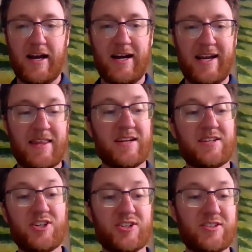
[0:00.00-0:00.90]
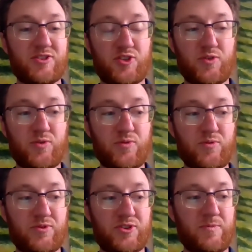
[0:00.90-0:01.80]
And then in addition
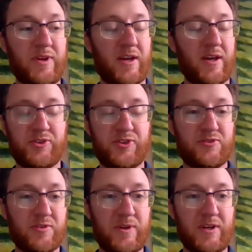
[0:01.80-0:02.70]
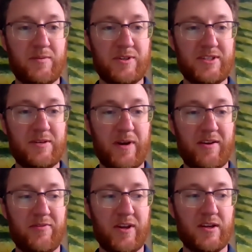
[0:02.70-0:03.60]
to being able to use your PEBT
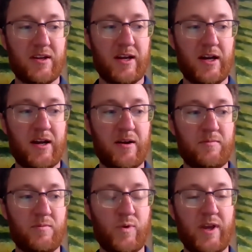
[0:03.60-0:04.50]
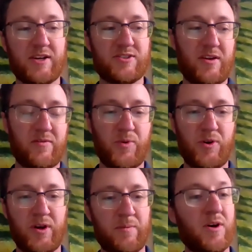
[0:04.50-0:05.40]
benefit, we actually have a
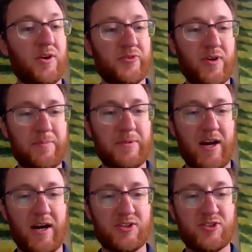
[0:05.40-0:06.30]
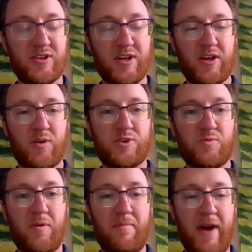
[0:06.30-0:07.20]
program called Crop Cash,
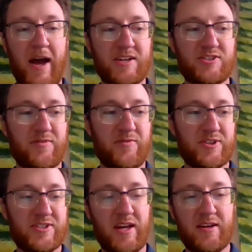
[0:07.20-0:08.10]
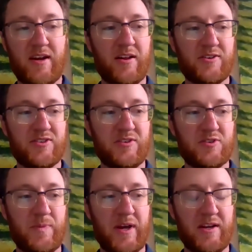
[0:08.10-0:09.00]
which will match the first $10 that you
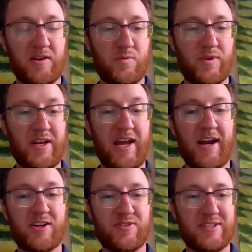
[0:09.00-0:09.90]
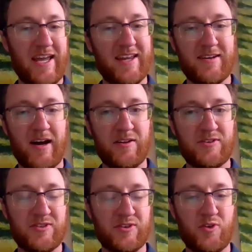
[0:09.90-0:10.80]
spend with an extra
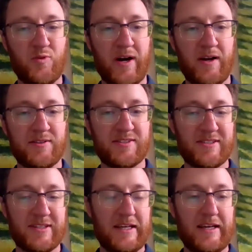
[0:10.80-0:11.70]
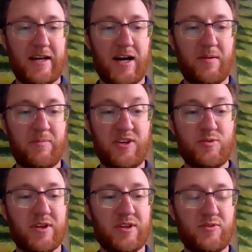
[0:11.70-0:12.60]
$10 in coupons that
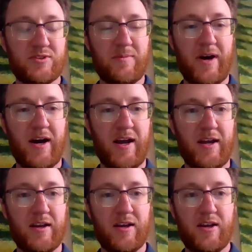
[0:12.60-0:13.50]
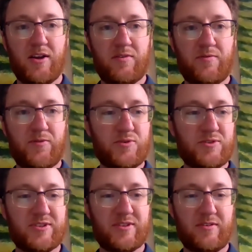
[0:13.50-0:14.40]
you can use to buy
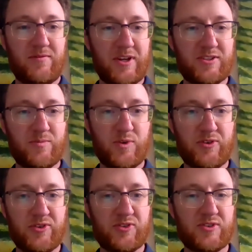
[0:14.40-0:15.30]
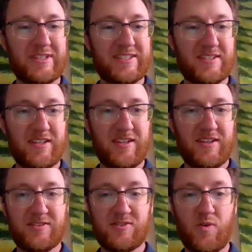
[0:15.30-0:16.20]
fruits, vegetables,
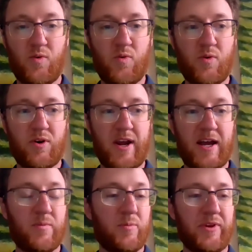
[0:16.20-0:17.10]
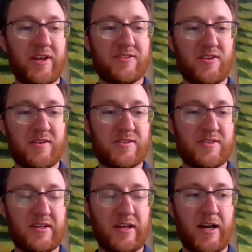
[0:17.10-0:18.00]
seeds, or edible plant
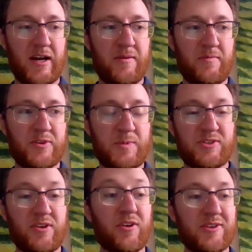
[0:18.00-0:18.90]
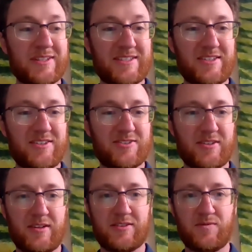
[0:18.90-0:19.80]
starts. Especially early in the
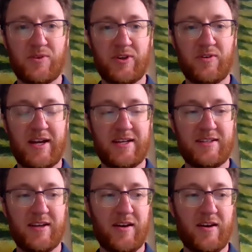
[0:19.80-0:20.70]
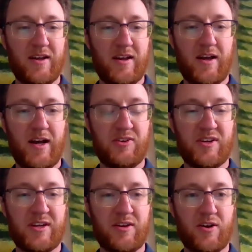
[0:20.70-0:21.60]
season, it's a really great idea. You
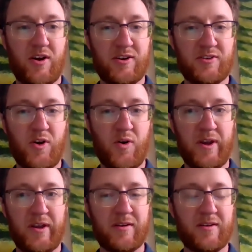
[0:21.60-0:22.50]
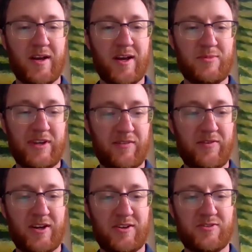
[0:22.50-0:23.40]
can get your garden going, take
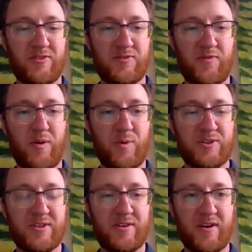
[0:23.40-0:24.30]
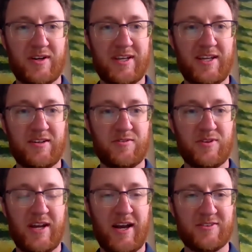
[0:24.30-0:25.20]
advantage of those farmers and their heated
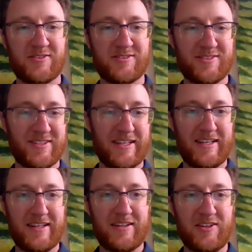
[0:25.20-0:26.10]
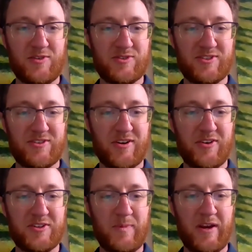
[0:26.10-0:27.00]
greenhouses that they use to start
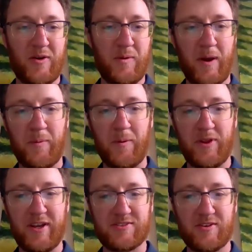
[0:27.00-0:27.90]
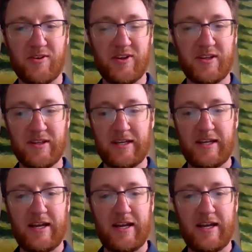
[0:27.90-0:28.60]
their tomato and pepper plants early.